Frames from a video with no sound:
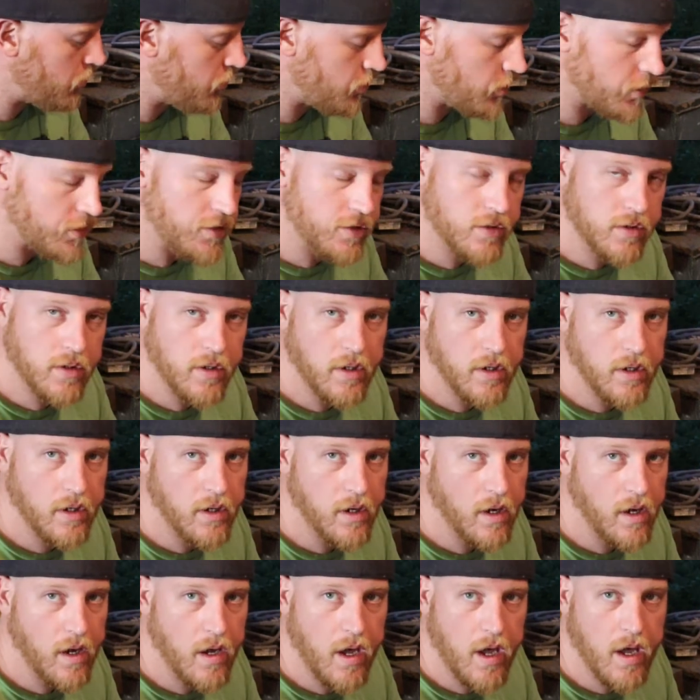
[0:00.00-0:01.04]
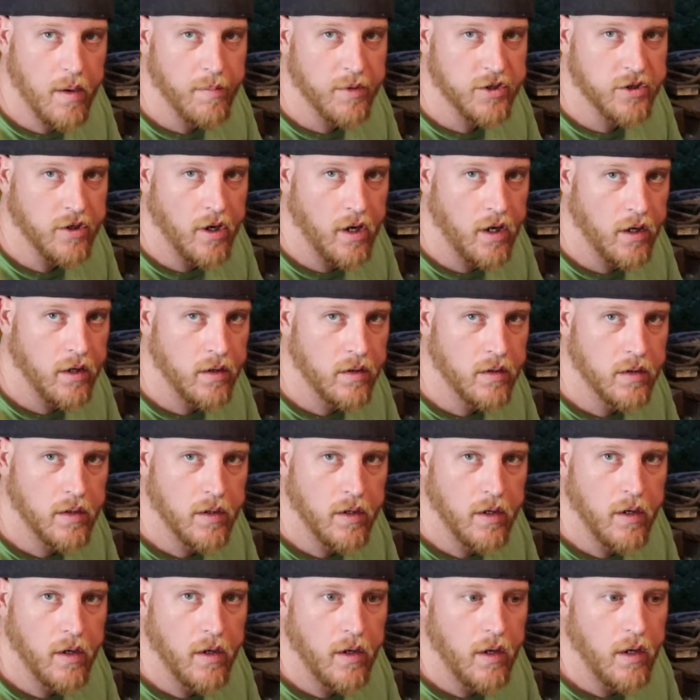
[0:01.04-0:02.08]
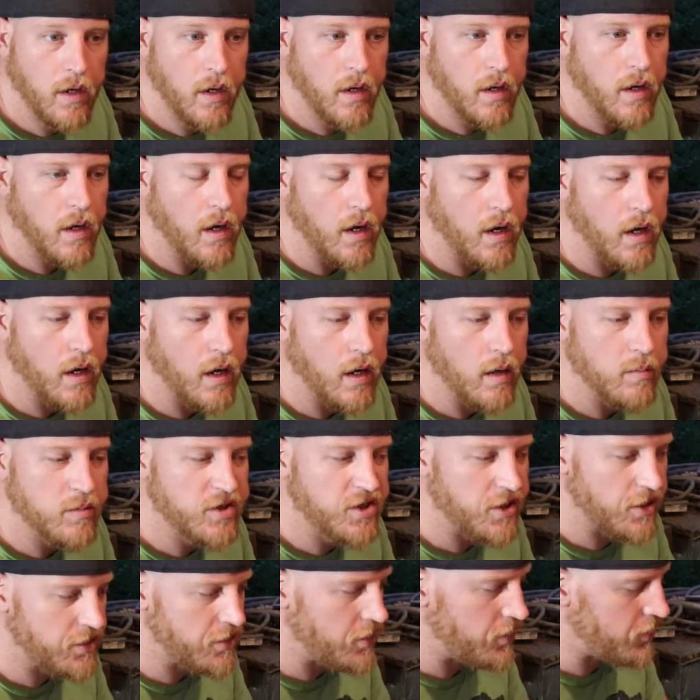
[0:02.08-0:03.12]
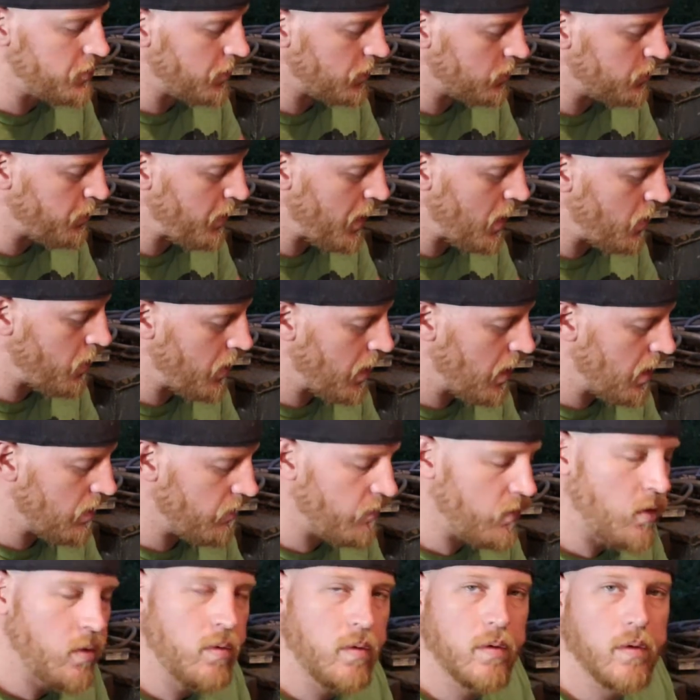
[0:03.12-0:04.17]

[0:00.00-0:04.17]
just the Amazon 66-pound anvil,